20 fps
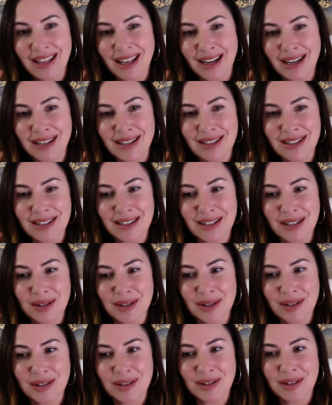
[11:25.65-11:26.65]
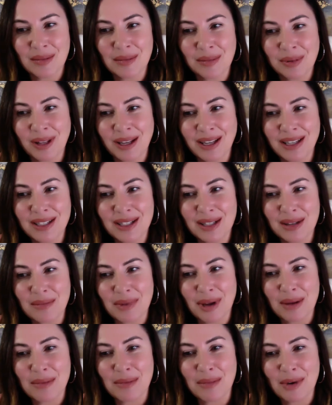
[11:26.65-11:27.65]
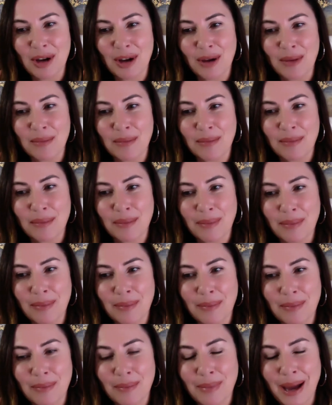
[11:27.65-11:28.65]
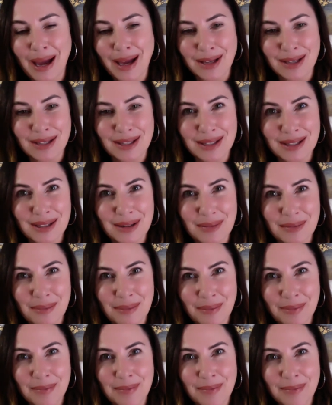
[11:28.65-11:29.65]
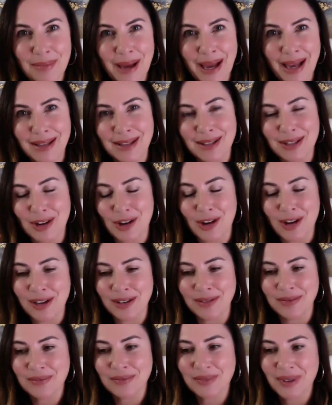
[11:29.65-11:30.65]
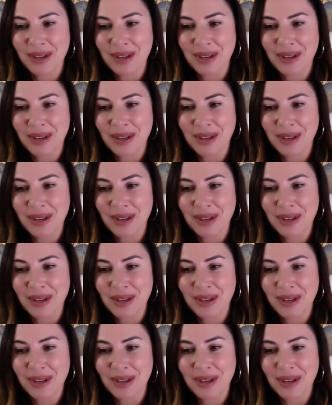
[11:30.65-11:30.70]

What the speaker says: That is the place that my mom passed on.